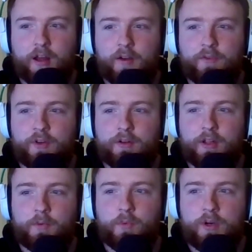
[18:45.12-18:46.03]
I feel
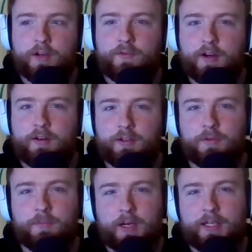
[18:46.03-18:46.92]
like we're in a very
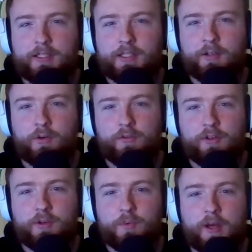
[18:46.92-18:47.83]
good place in
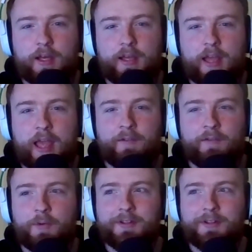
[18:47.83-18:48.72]
Norfolk where
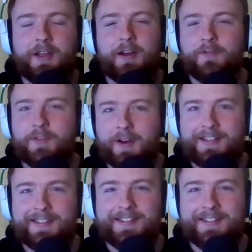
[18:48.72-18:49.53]
everyone's kind of nice.